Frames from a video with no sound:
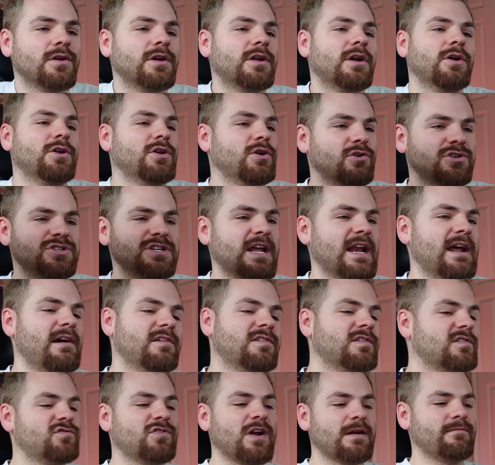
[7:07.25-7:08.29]
You know, you got to check it out.
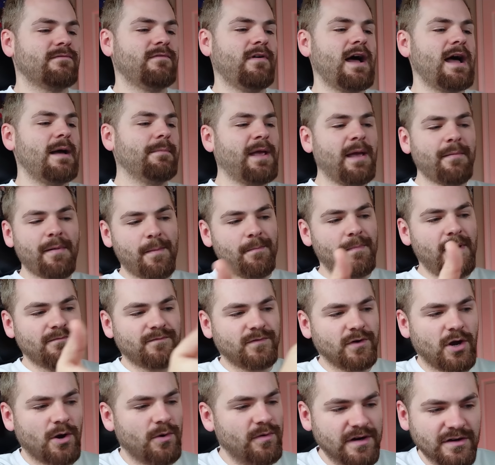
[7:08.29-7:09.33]
It's a straight vibe. Came out a
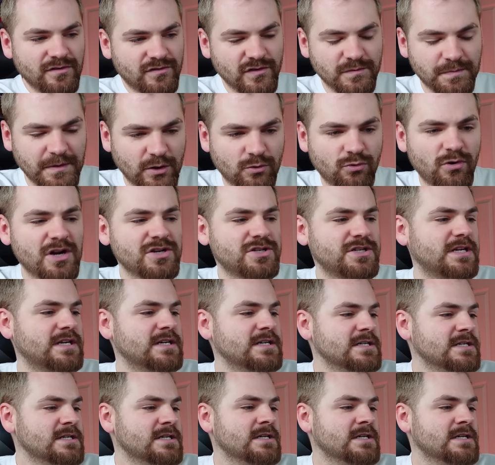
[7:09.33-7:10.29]
month ago, and it's just been crushing.